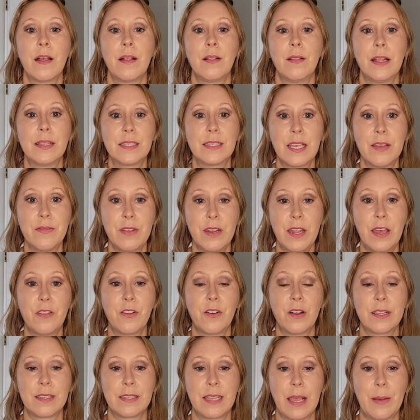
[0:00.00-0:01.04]
let's give another
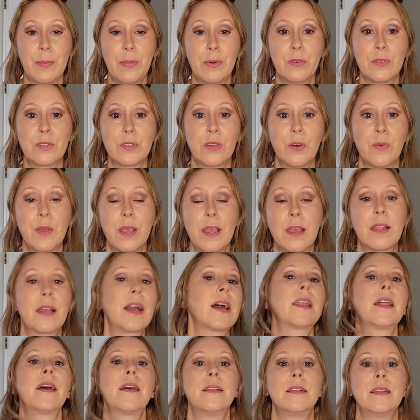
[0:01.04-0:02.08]
example so we can
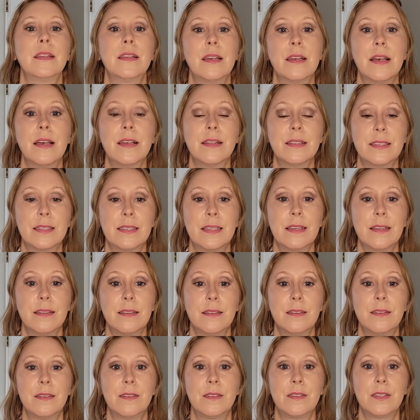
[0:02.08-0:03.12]
kind of
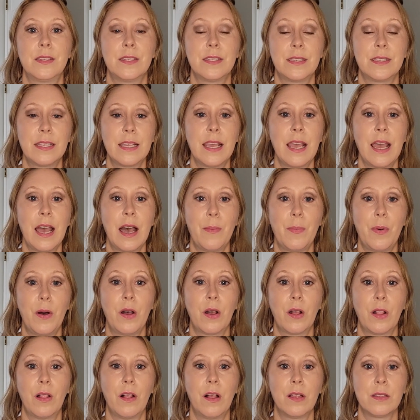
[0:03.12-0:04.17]
to see how
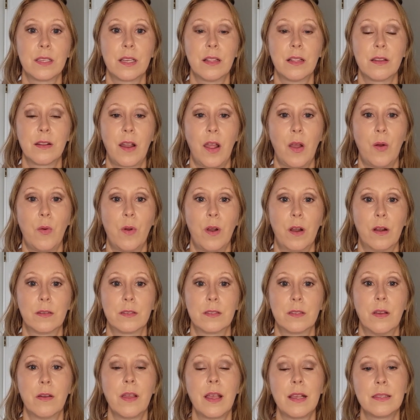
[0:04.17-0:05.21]
closet clear out
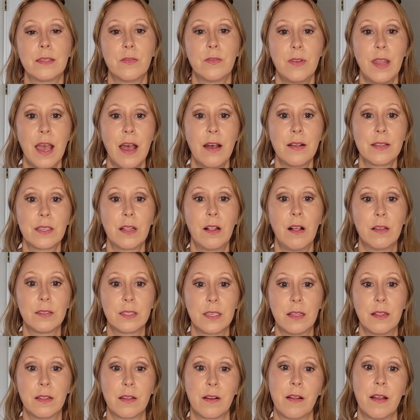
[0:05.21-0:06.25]
works. Okay, so now it's
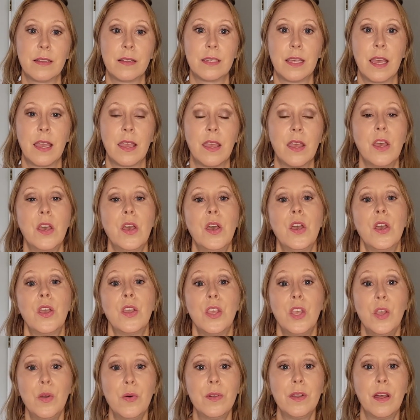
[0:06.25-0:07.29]
closet clear out day.
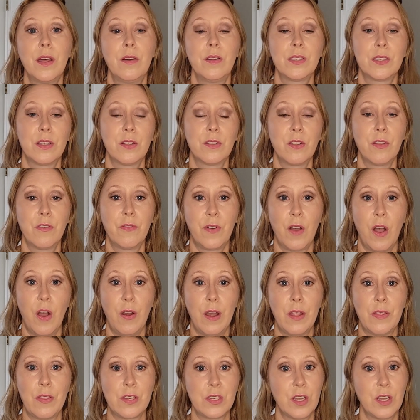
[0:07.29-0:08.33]
You will notice on the phone,
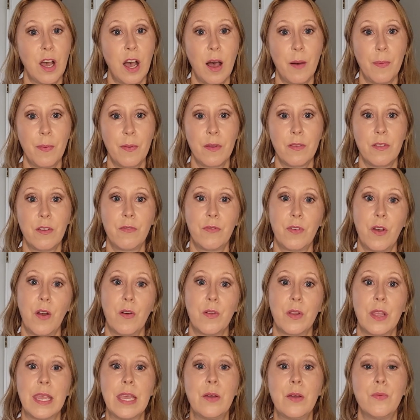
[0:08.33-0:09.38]
at the top of the
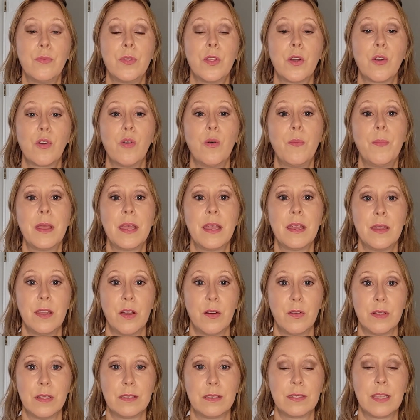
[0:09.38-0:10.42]
phone, there will be a
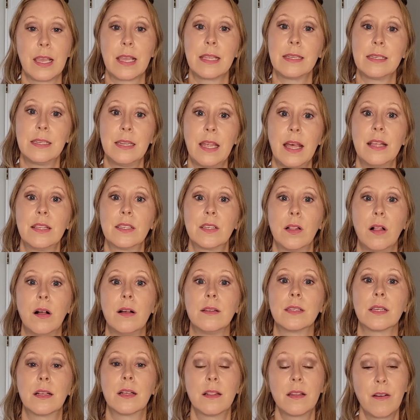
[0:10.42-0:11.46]
notice saying today's
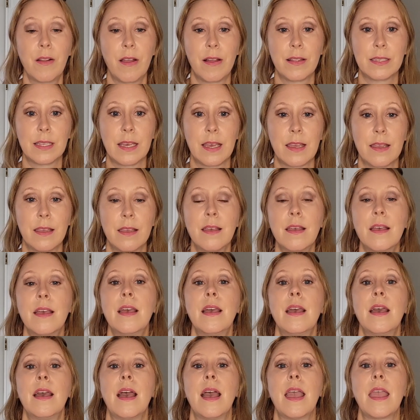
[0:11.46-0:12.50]
closet clear out day.
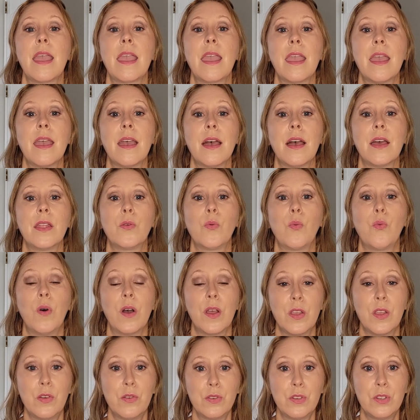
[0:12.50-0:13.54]
And
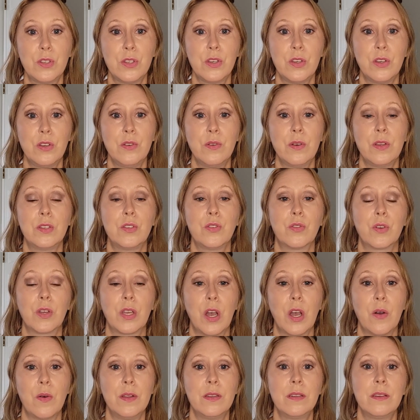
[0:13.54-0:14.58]
what you'll do is you'll
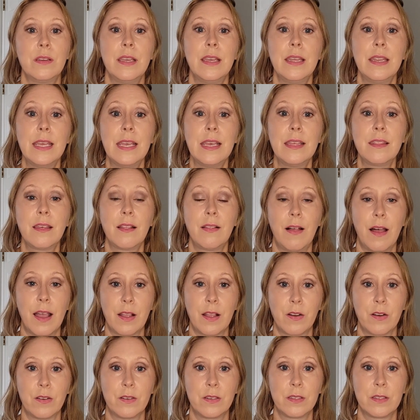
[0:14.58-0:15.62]
go into any of the
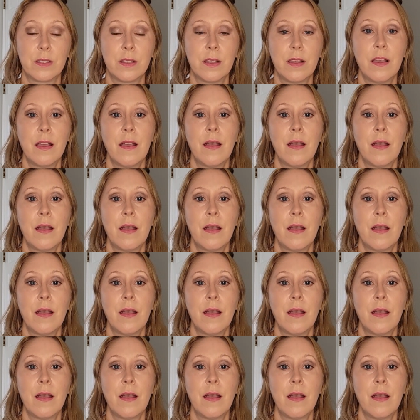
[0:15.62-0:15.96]
likers.